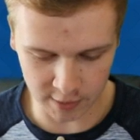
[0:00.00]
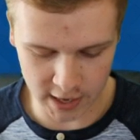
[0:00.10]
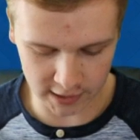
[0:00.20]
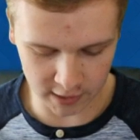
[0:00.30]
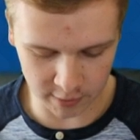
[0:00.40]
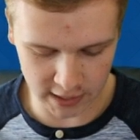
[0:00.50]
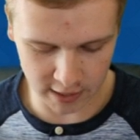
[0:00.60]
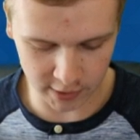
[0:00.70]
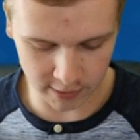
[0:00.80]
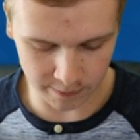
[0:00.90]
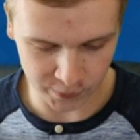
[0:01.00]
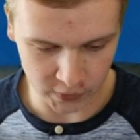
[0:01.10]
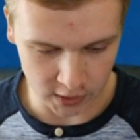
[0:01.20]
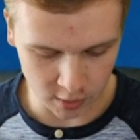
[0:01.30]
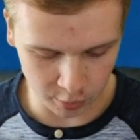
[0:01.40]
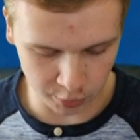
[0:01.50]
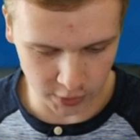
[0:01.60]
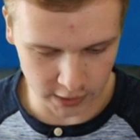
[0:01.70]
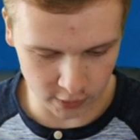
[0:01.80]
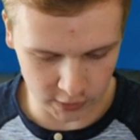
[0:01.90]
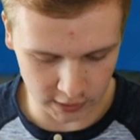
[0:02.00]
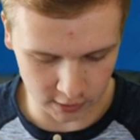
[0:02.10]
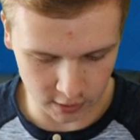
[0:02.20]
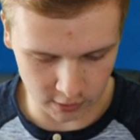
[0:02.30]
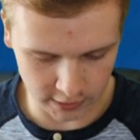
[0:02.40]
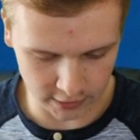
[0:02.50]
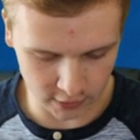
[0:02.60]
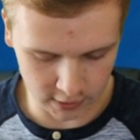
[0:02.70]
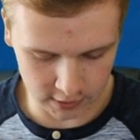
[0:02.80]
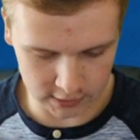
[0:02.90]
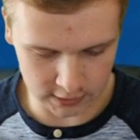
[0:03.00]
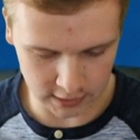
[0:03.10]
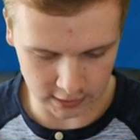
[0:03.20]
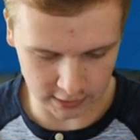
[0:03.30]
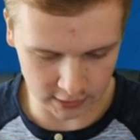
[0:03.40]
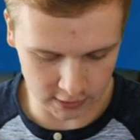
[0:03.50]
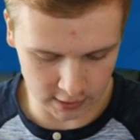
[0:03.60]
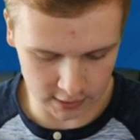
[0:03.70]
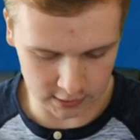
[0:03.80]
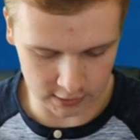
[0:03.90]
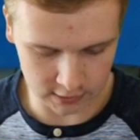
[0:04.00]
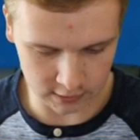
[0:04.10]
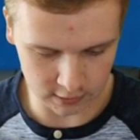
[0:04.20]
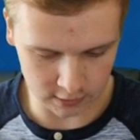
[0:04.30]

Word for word: I'm not going to BM him, but we can go like this and like this